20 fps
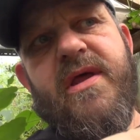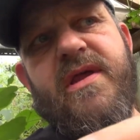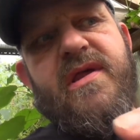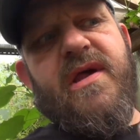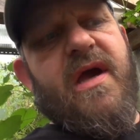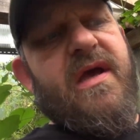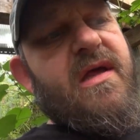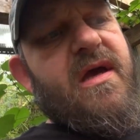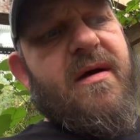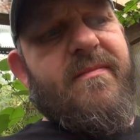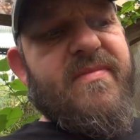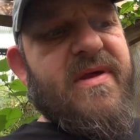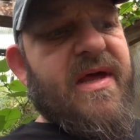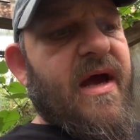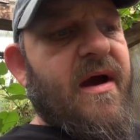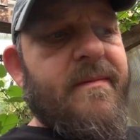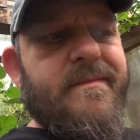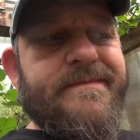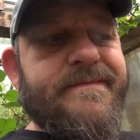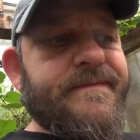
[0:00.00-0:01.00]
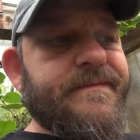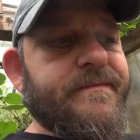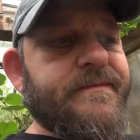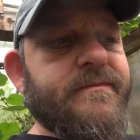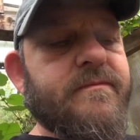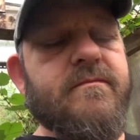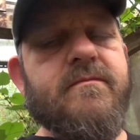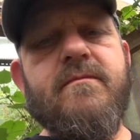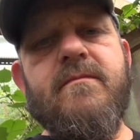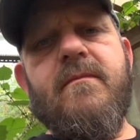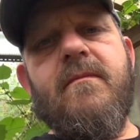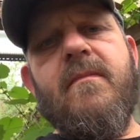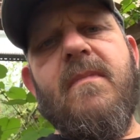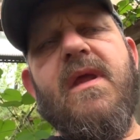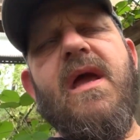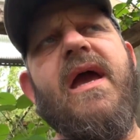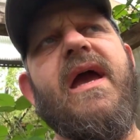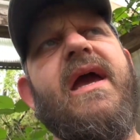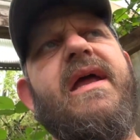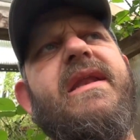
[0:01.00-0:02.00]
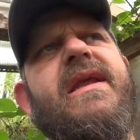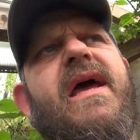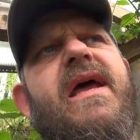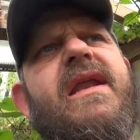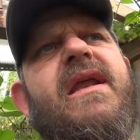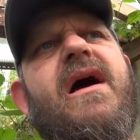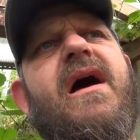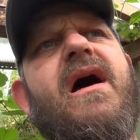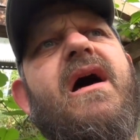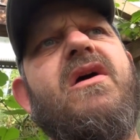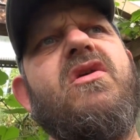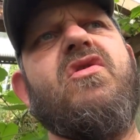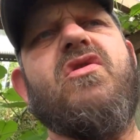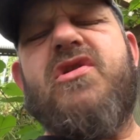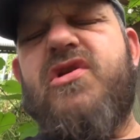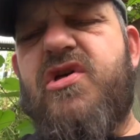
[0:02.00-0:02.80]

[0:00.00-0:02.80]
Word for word: inside comes out, and then uh, you